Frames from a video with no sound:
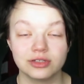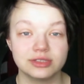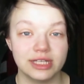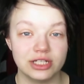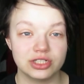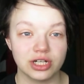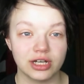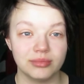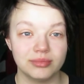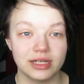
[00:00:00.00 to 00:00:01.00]
day
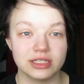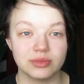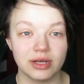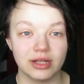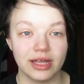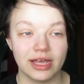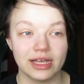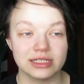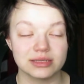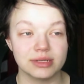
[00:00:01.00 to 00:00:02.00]
job as well
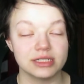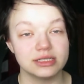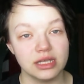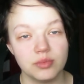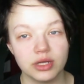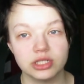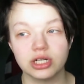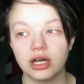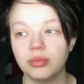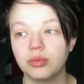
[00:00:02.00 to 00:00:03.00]
as my Subway
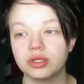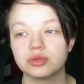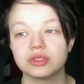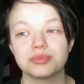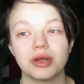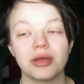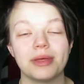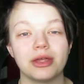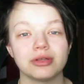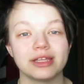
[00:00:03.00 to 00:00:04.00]
job, which was
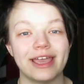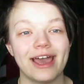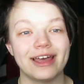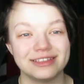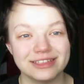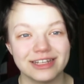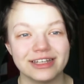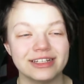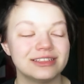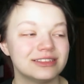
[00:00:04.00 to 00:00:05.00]
primarily at
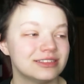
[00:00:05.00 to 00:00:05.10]
night.